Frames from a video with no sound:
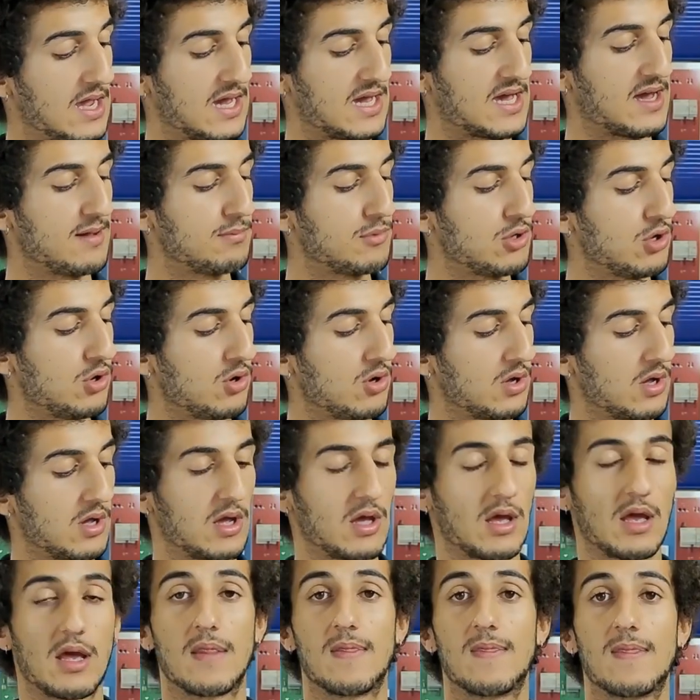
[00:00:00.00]
On the
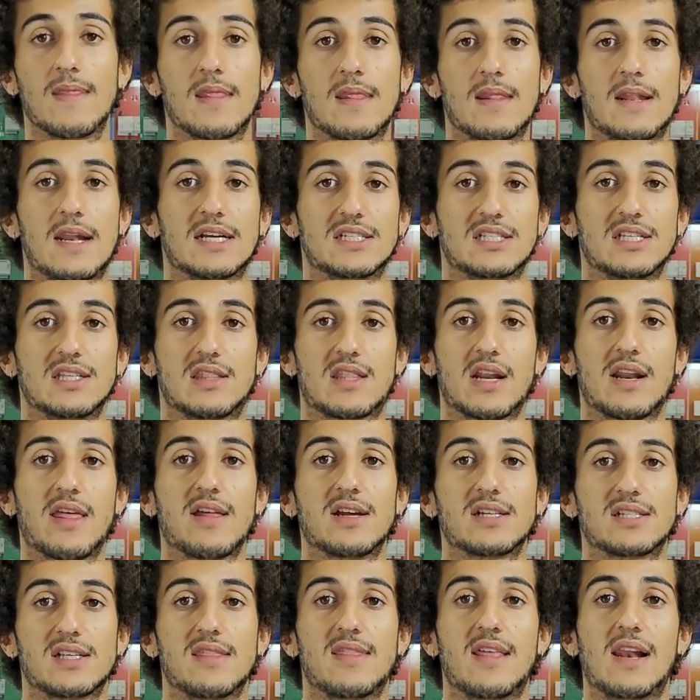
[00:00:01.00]
other hand,
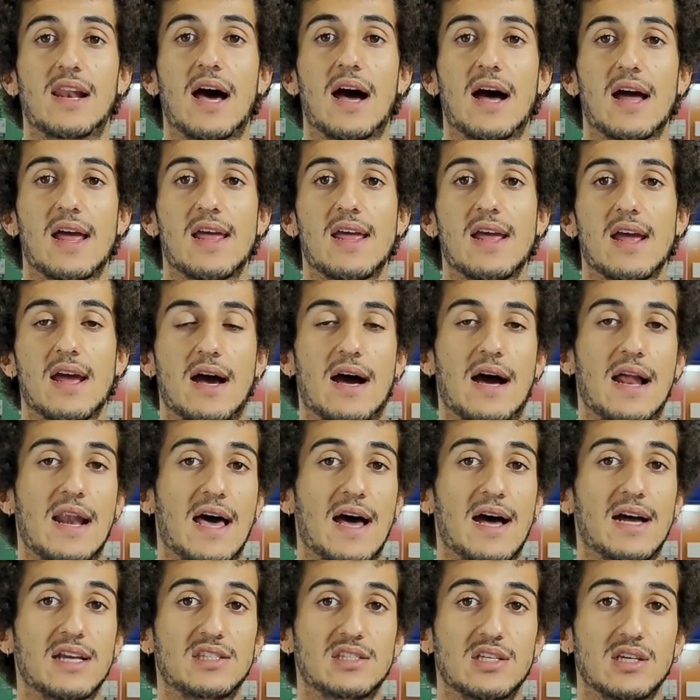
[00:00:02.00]
inputs E to
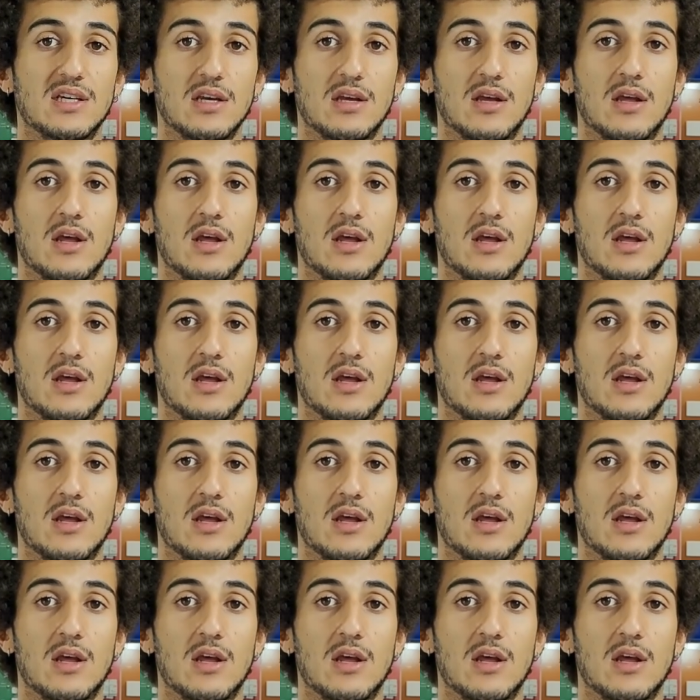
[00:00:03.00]
H